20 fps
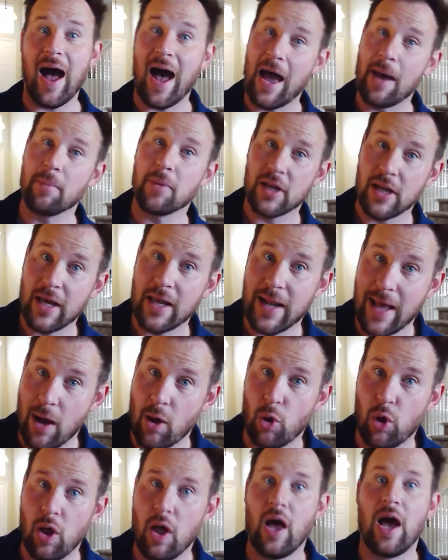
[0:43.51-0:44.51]
I'm a night
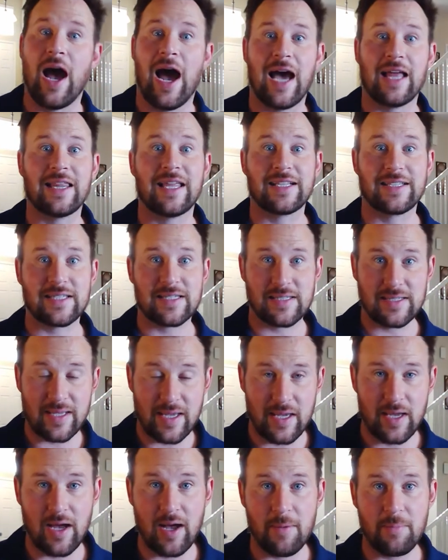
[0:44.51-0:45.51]
owl. I like to
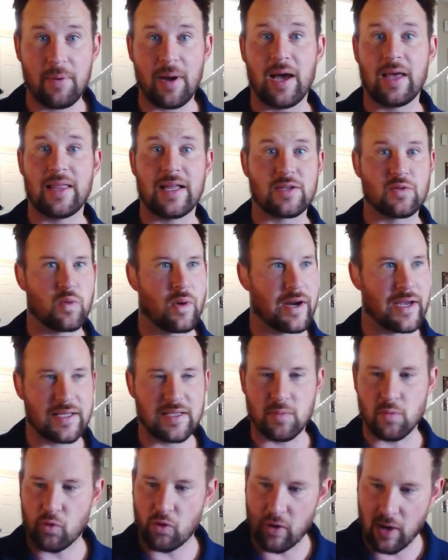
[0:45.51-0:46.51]
stay up. That's where I get
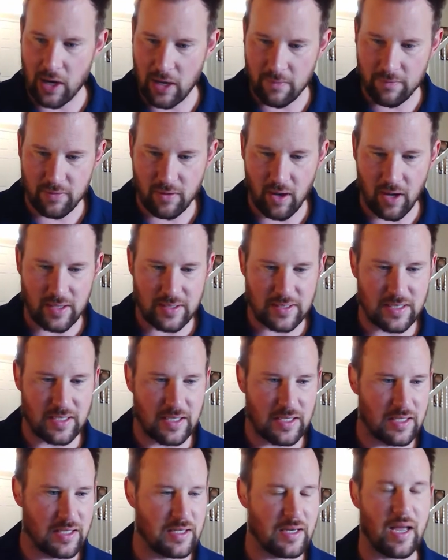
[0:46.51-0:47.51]
some creative thoughts
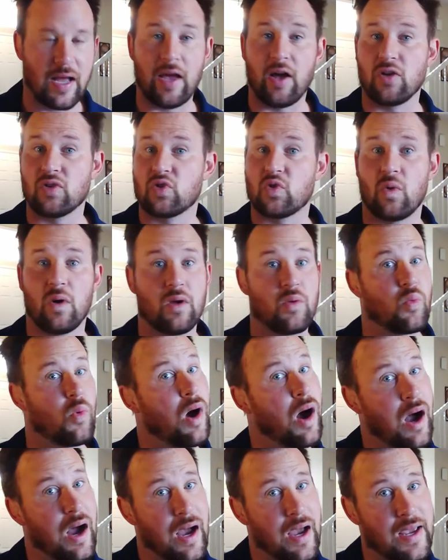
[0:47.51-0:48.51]
in. I also
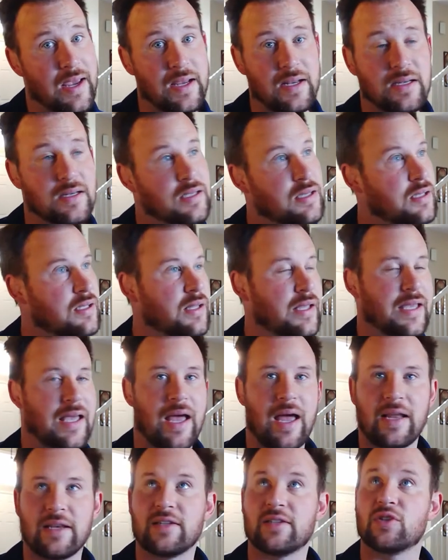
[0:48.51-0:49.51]
unwind. Like
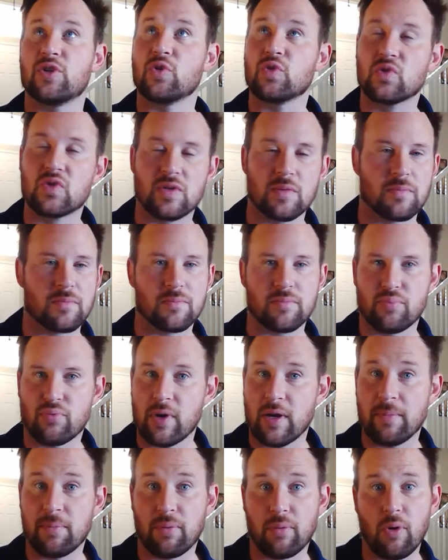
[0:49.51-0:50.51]
I do some
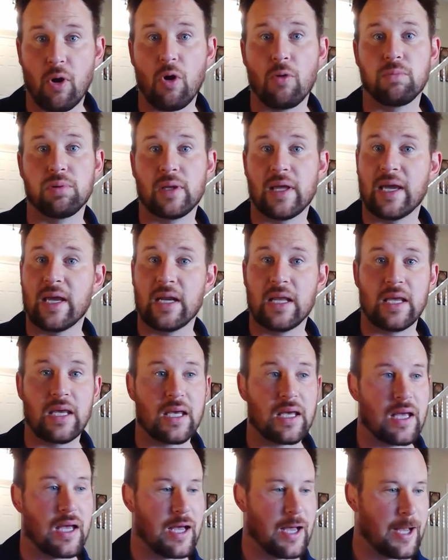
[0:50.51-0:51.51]
pre-pro
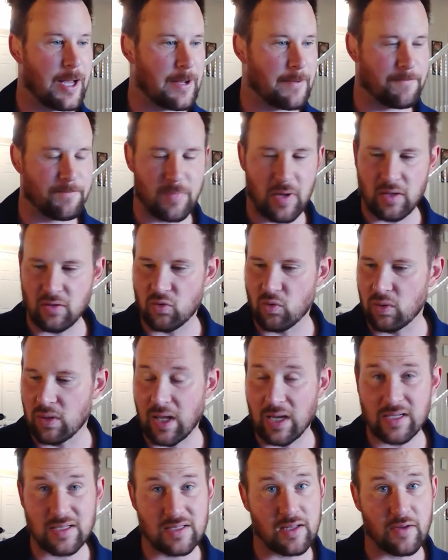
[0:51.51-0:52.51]
planning. I do a
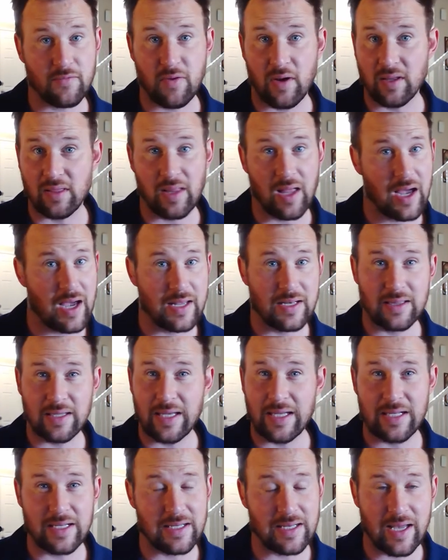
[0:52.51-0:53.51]
lot of stuff online
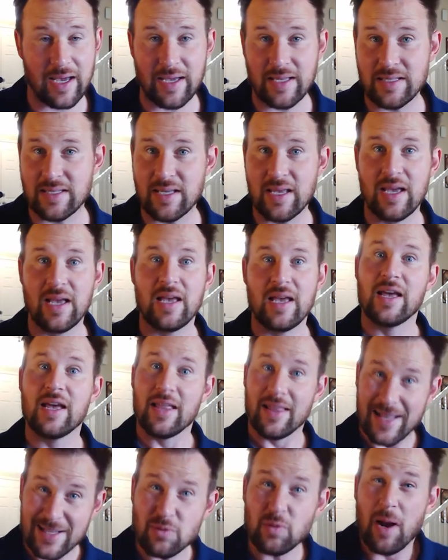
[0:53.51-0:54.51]
late at night.
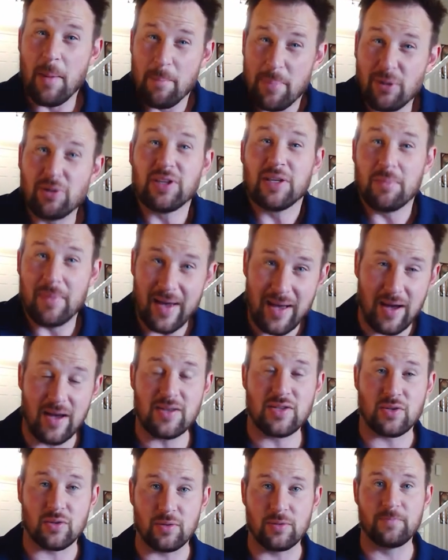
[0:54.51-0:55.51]
That's when I'm building my
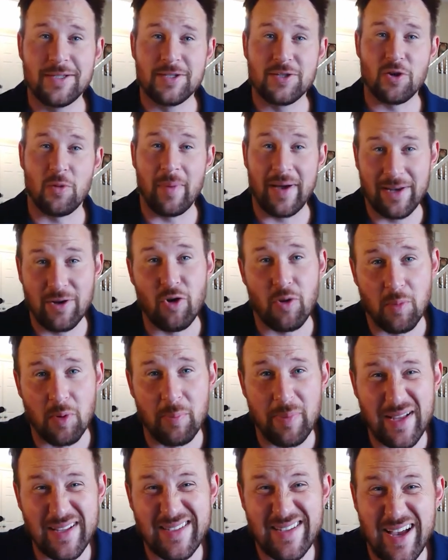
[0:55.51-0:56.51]
hustle. So my normal
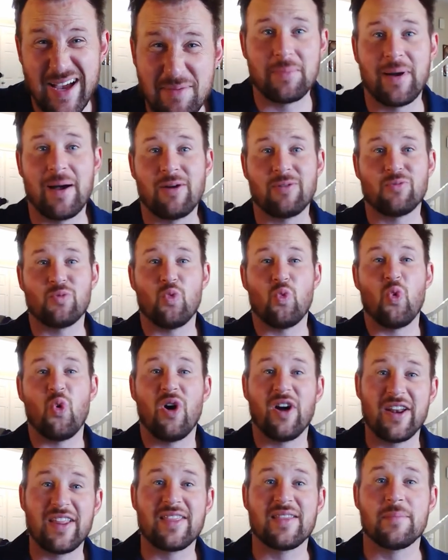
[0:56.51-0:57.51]
bedtime is about
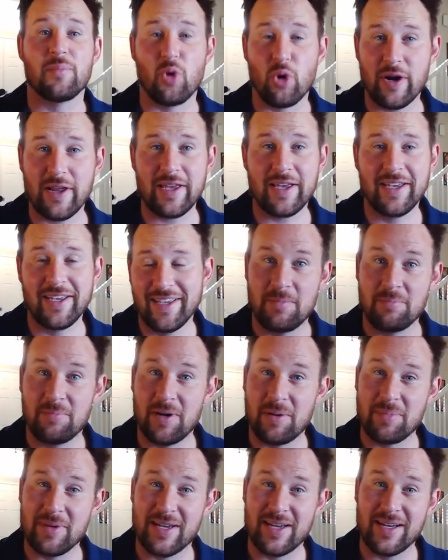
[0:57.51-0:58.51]
1 in the morning.
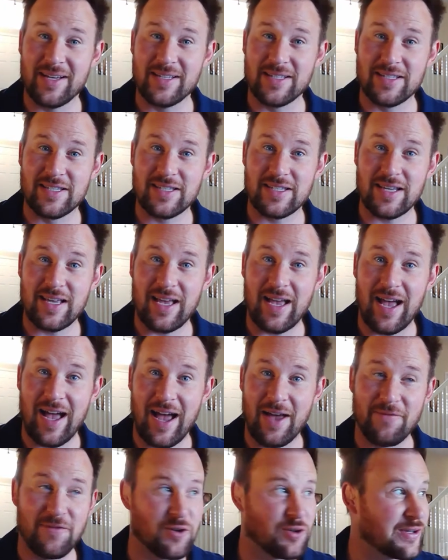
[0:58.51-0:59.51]
But because
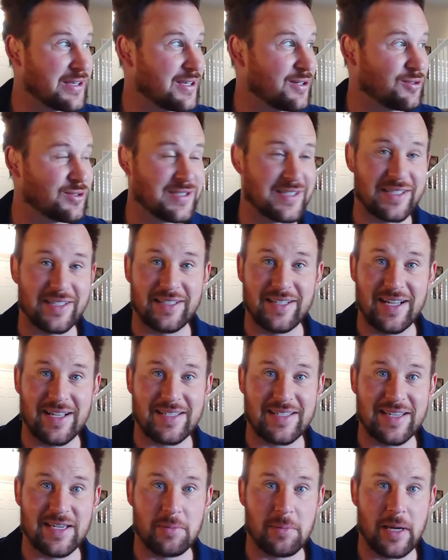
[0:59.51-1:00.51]
I feel guilty not
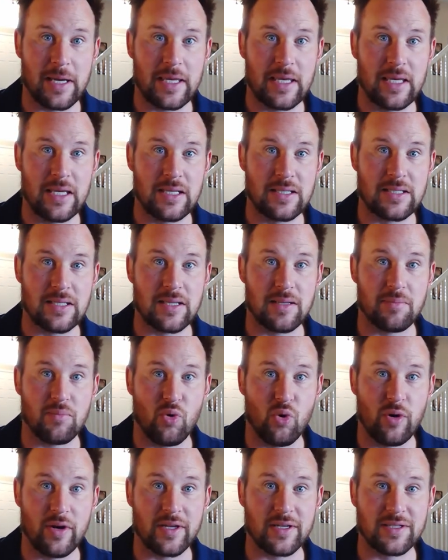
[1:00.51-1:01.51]
seeing my kids in the
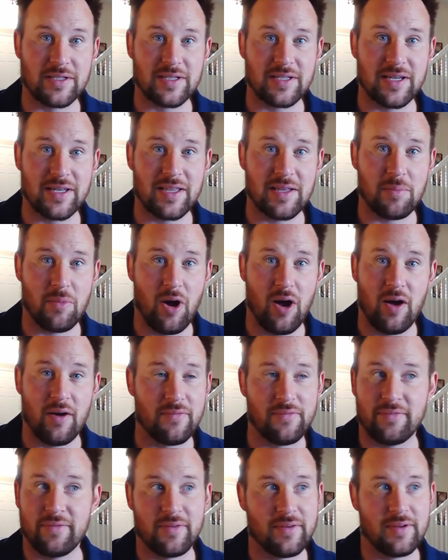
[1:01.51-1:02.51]
morning, seeing them
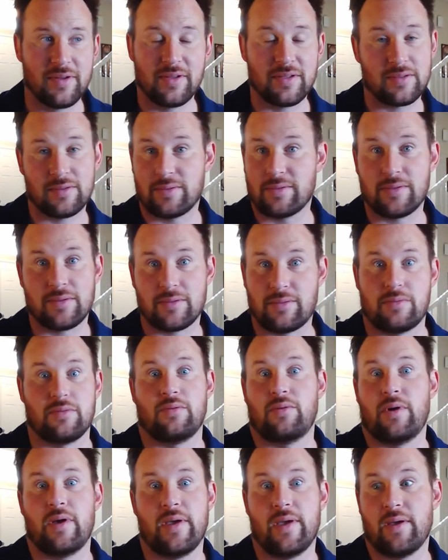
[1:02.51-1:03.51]
off. It's just
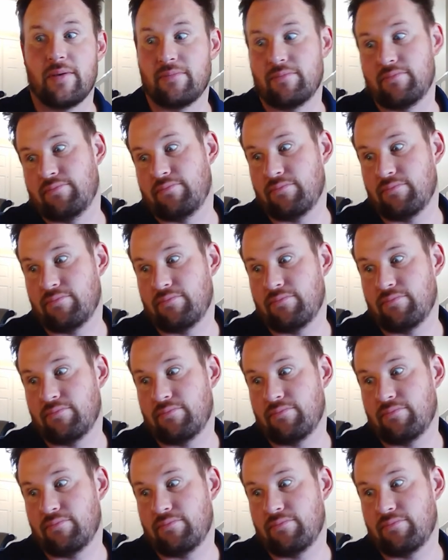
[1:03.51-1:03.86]
who I am.